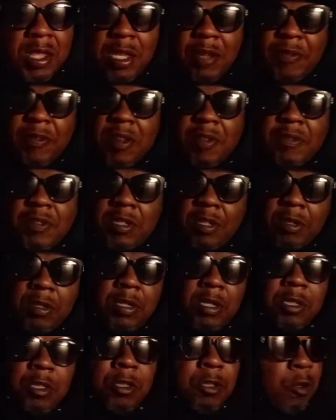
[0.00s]
even if
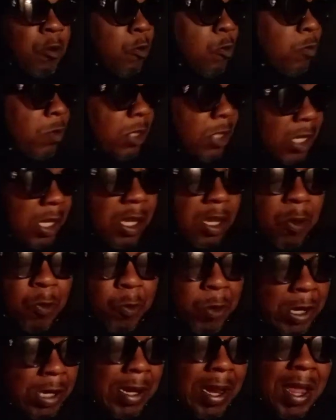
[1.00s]
Serious Jones
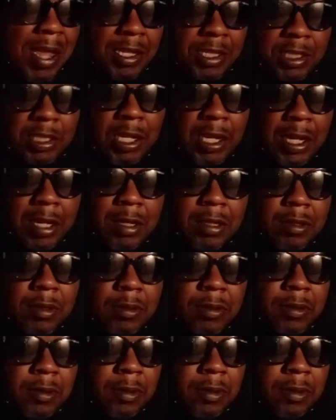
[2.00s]
did win that shit,